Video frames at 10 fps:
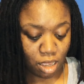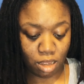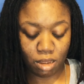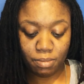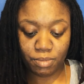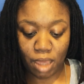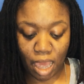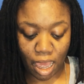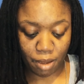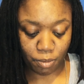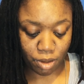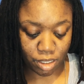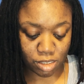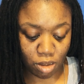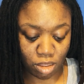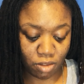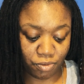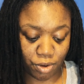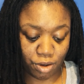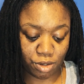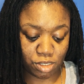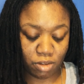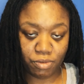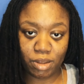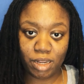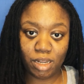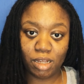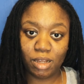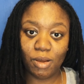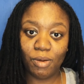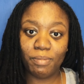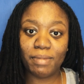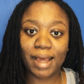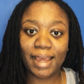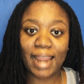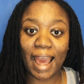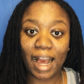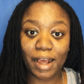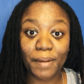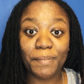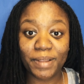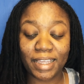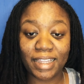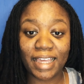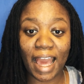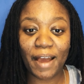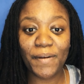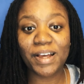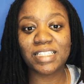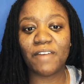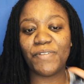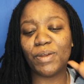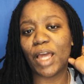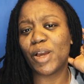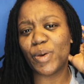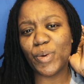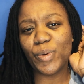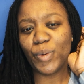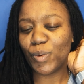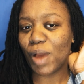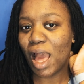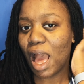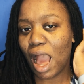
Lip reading: I was on the verge of ready to comb mine completely out because I felt like, ooh,